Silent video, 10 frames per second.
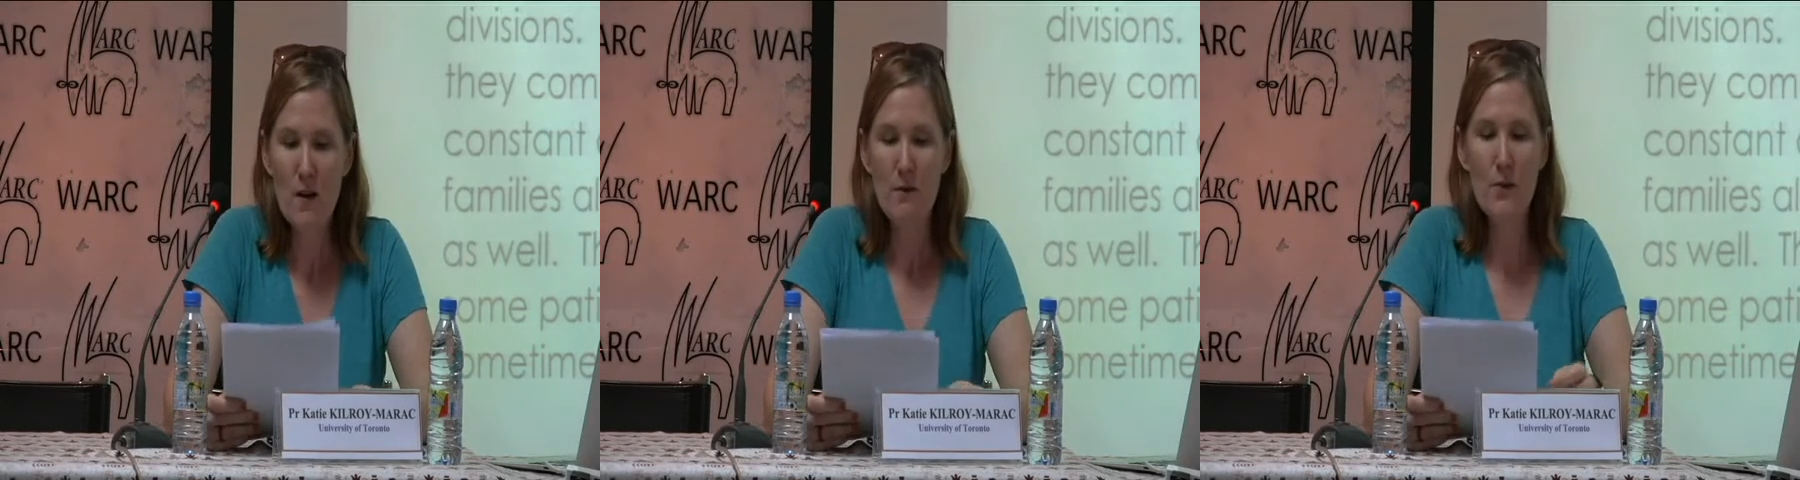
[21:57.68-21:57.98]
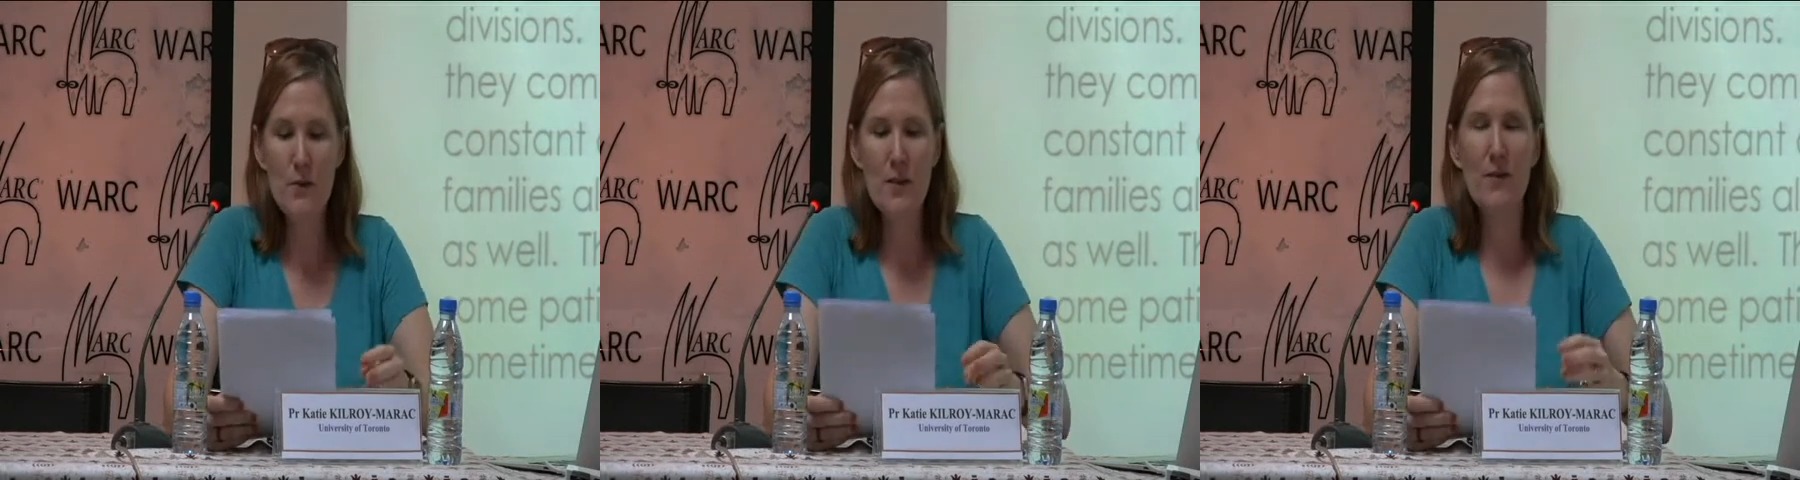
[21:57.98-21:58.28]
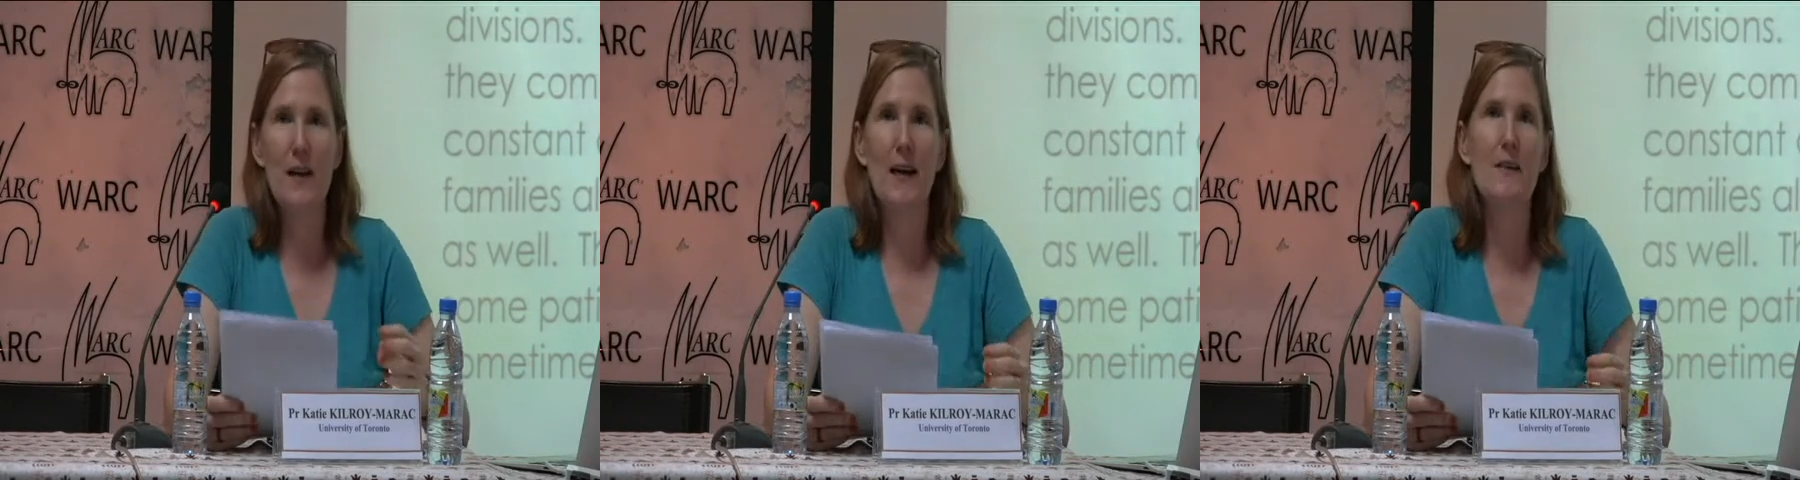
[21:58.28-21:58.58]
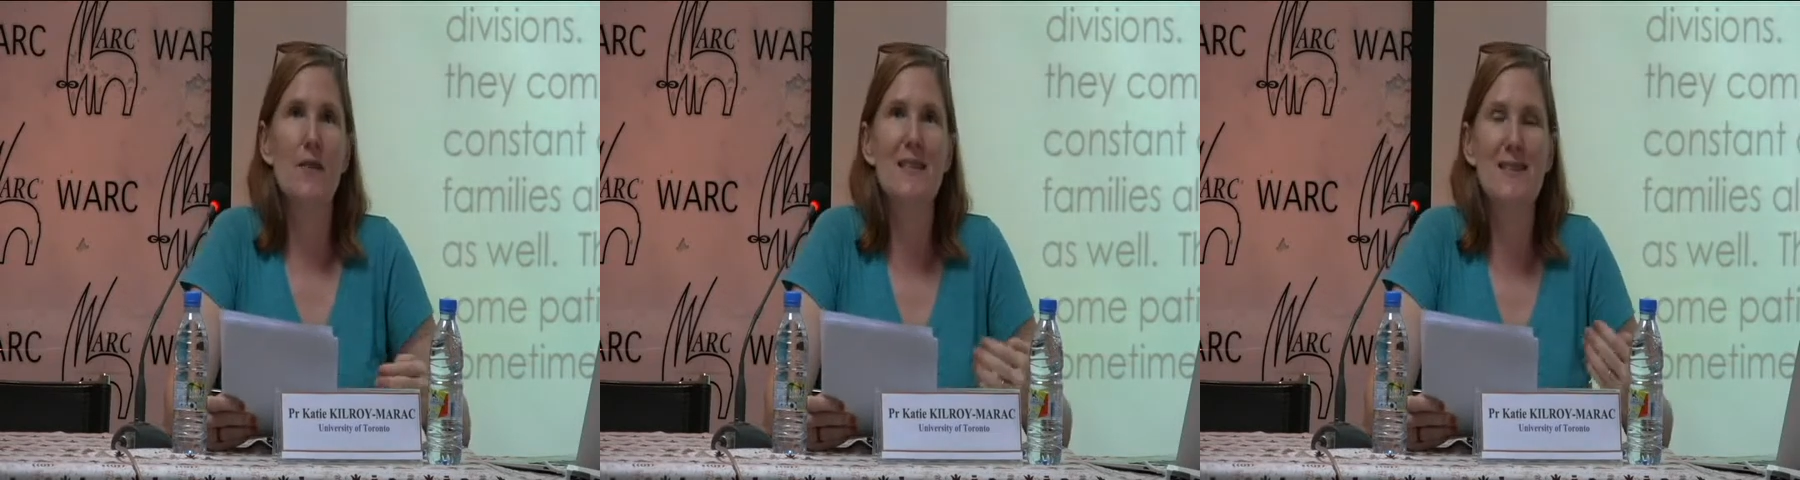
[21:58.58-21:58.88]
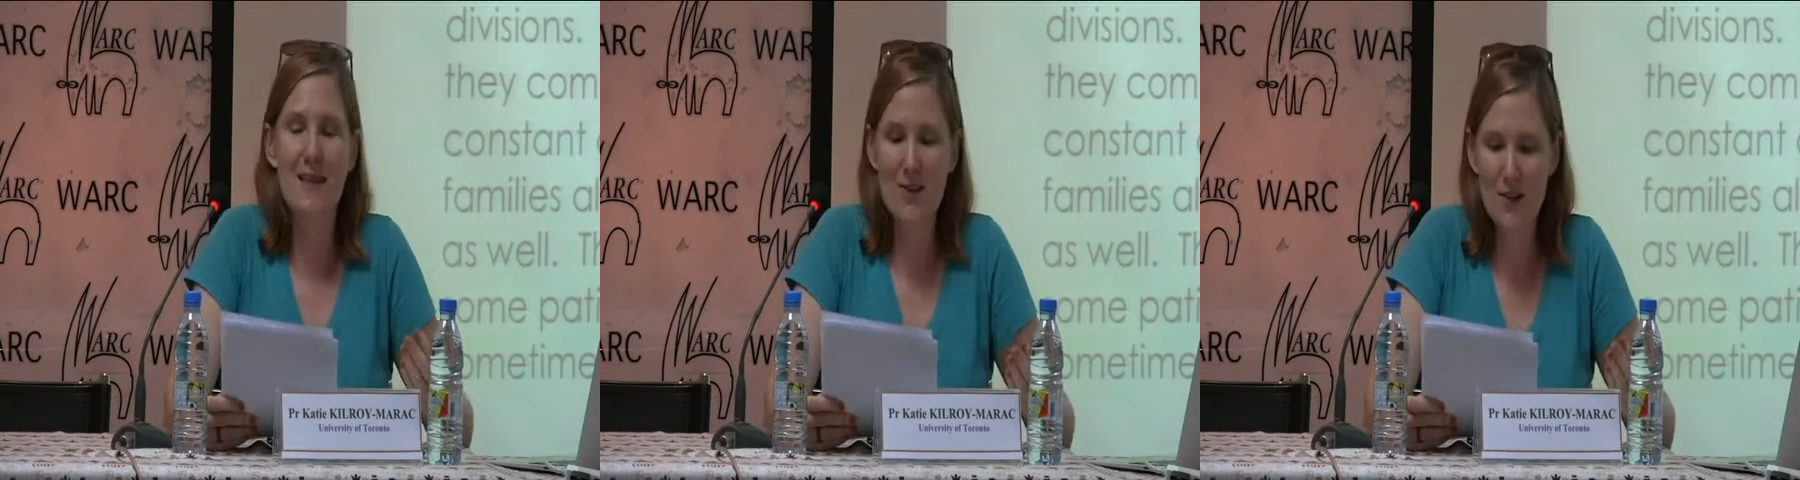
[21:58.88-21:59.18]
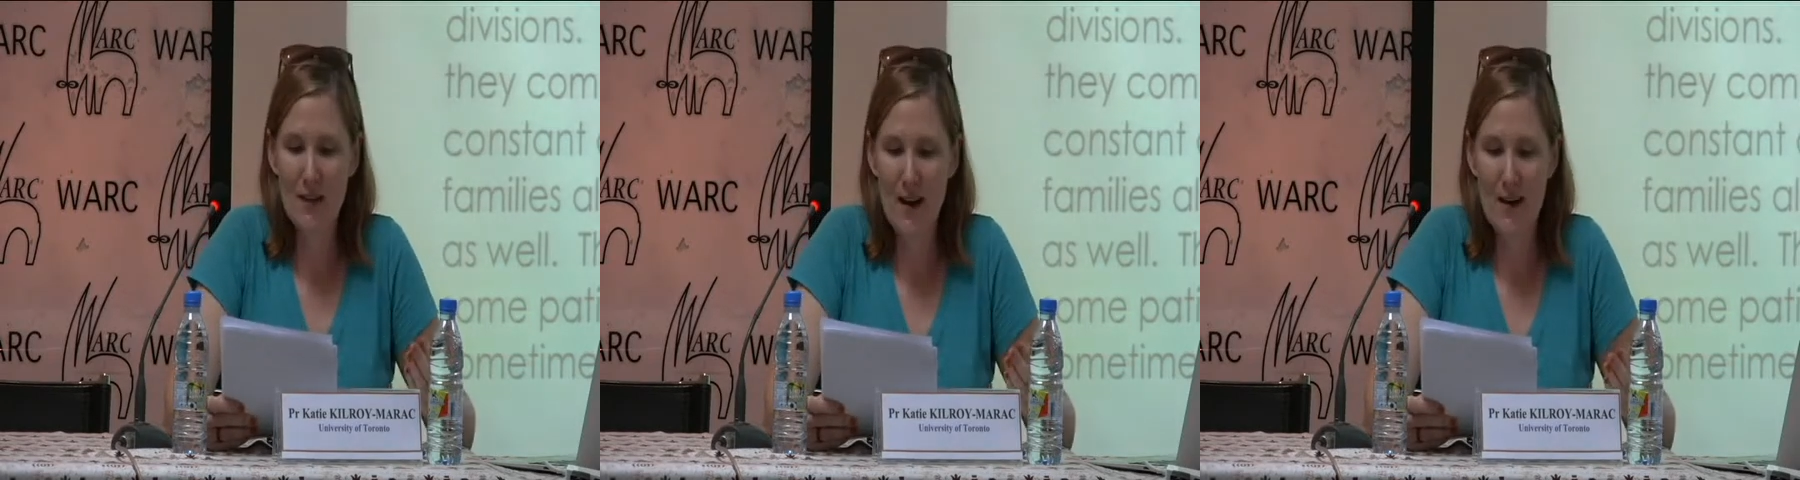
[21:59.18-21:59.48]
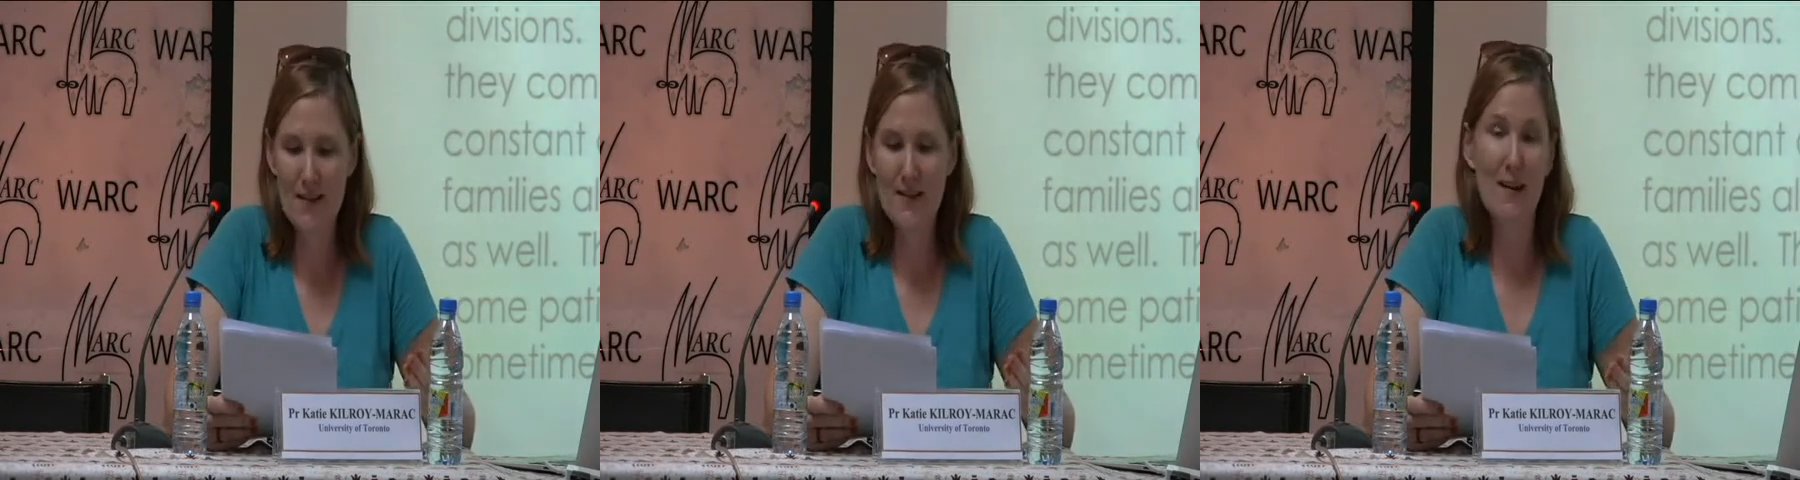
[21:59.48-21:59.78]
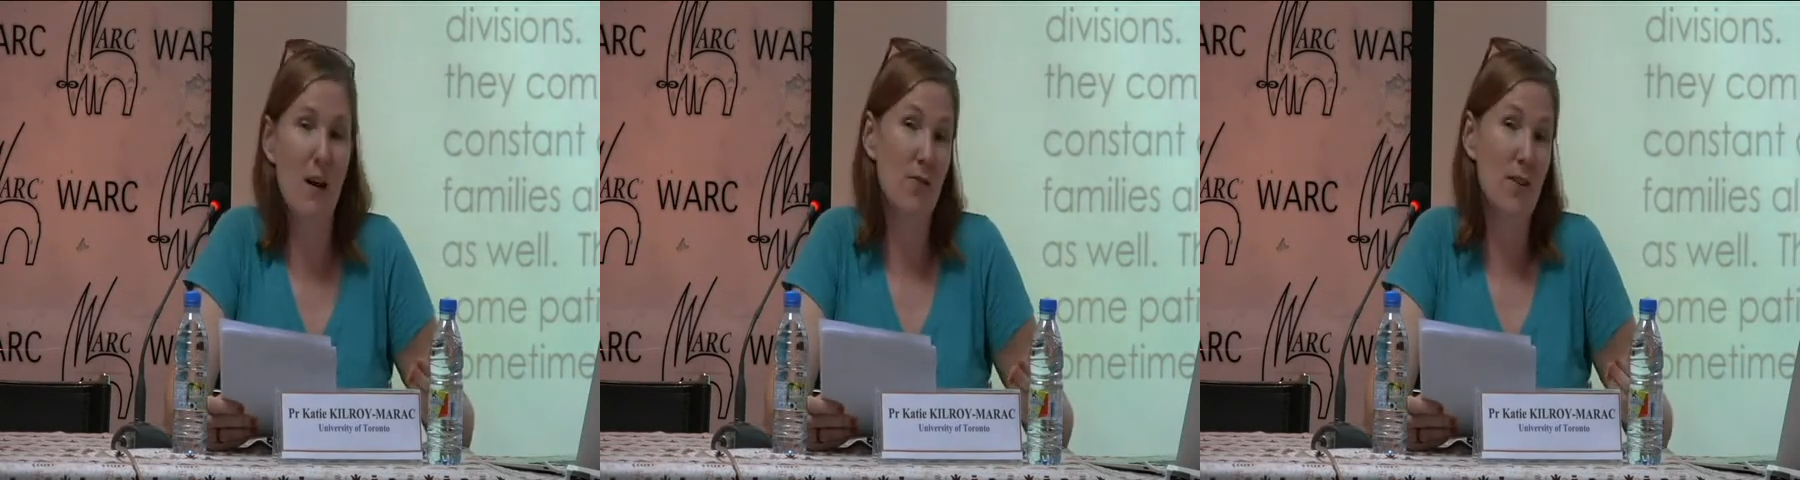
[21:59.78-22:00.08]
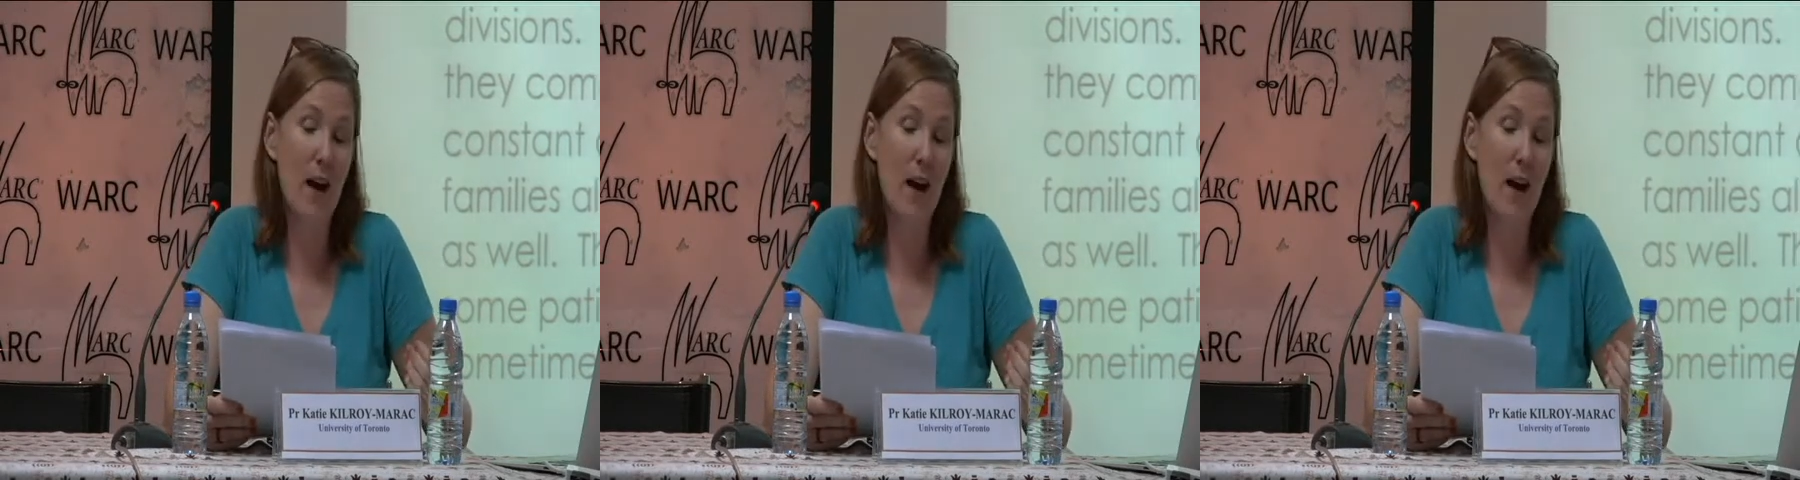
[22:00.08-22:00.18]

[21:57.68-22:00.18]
Views of a kind of essentialized and often